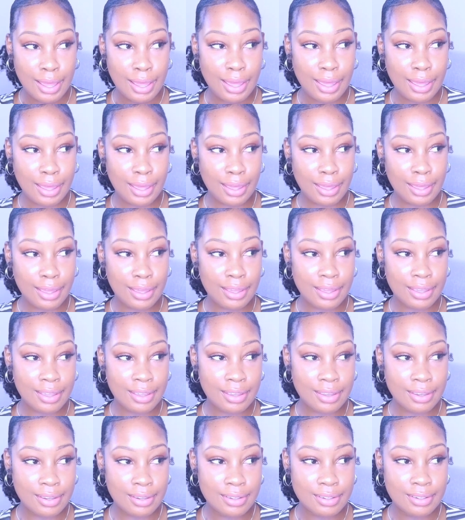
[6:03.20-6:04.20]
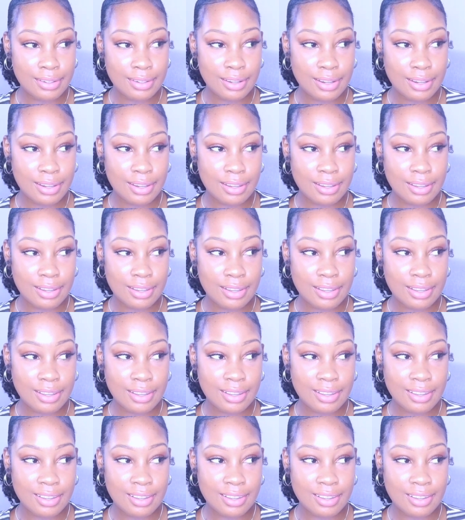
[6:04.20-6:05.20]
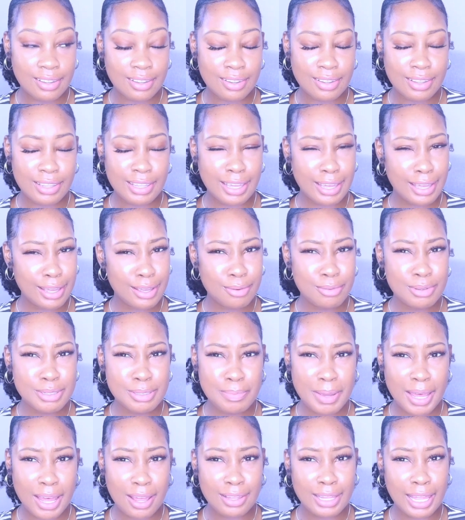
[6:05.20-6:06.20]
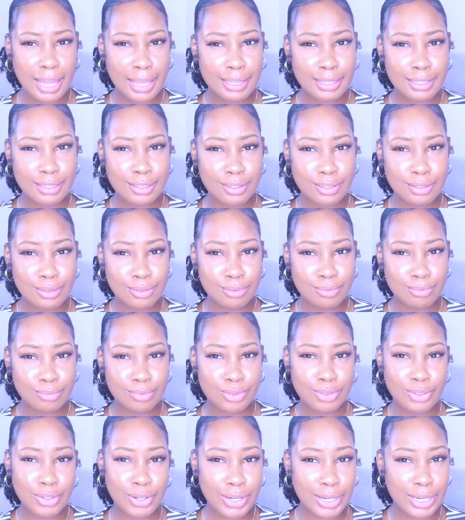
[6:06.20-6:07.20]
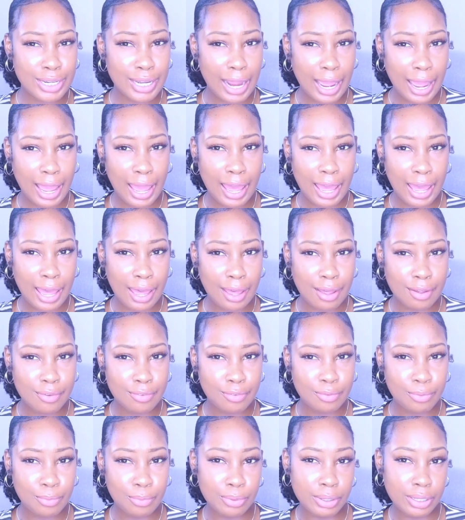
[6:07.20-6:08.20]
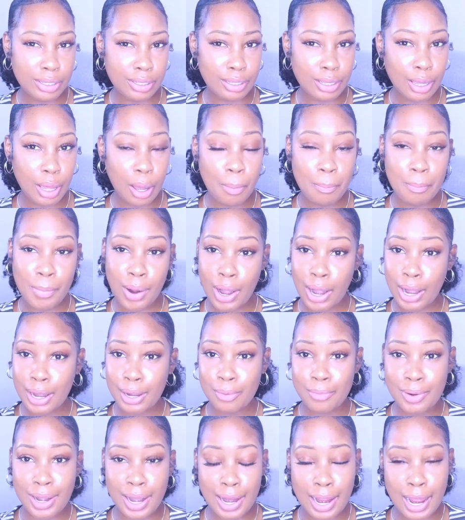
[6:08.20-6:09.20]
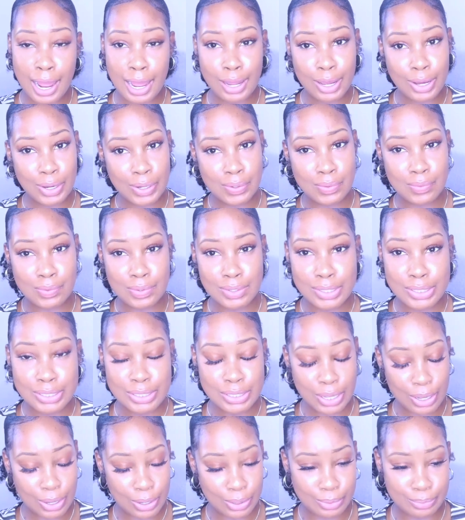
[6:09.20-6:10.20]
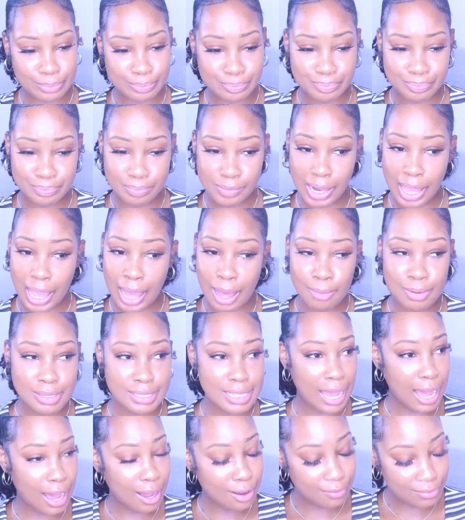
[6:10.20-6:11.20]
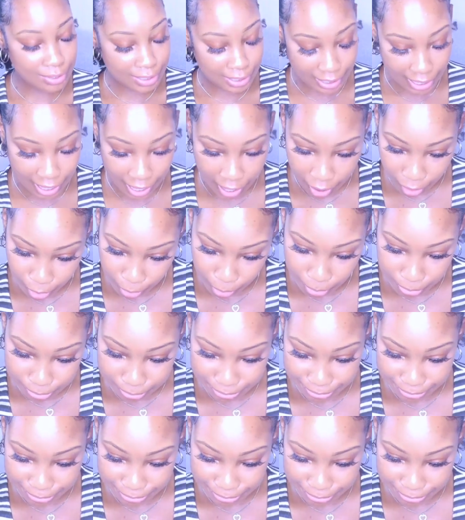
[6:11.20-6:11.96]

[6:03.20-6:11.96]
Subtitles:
And yeah, it was about like 3.5 week mark where I got COVID. So I was out for the count.